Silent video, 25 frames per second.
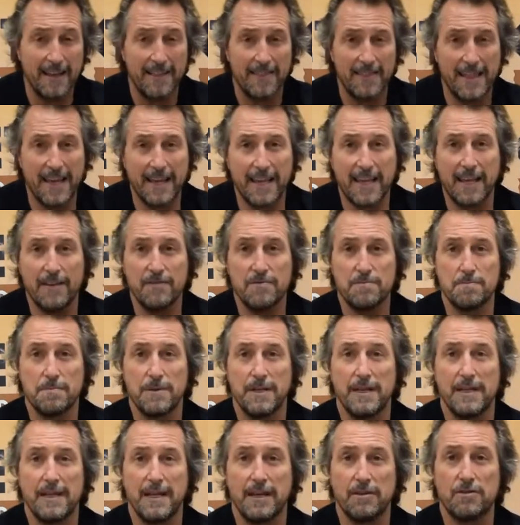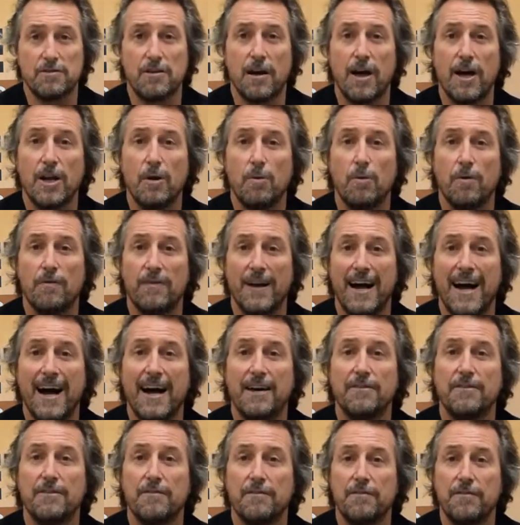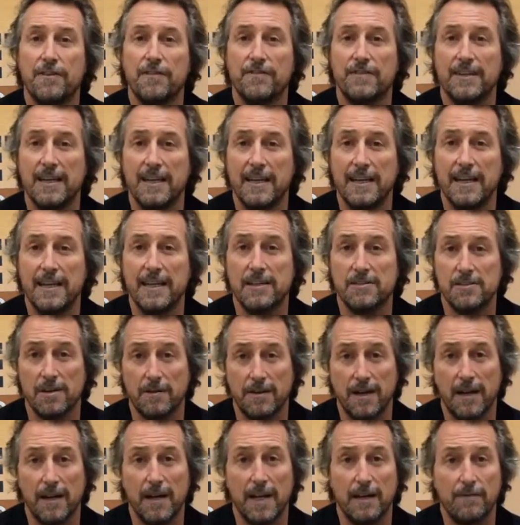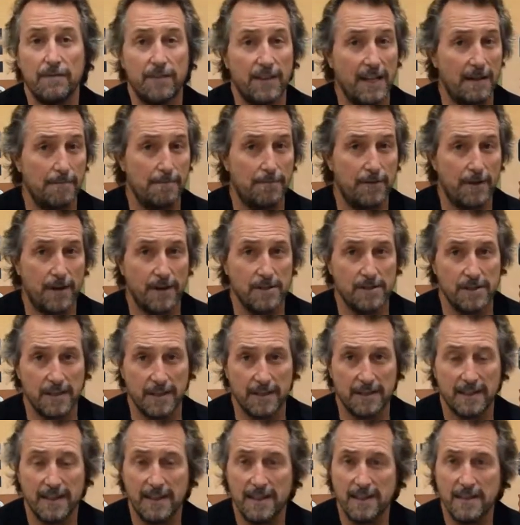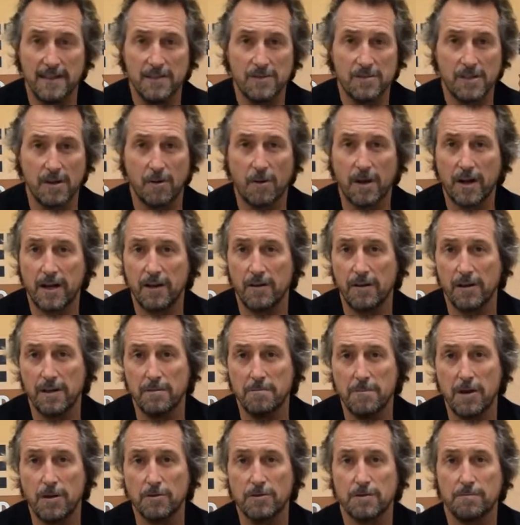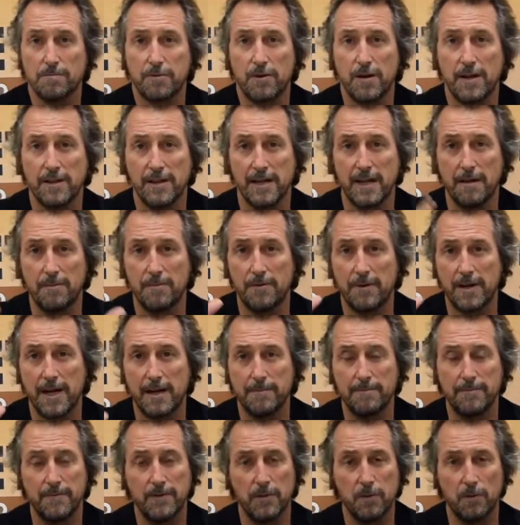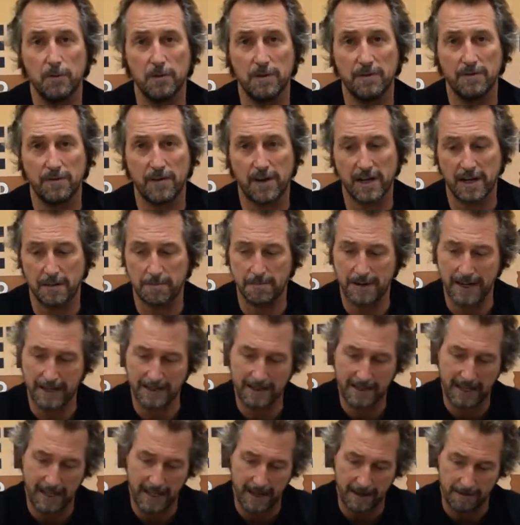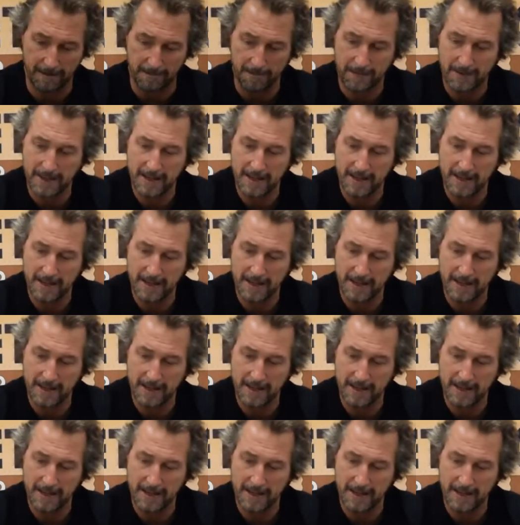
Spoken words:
that gives me a total of 150 litres I'm going to need for that project. So I can either multiply the number up or divide it back down.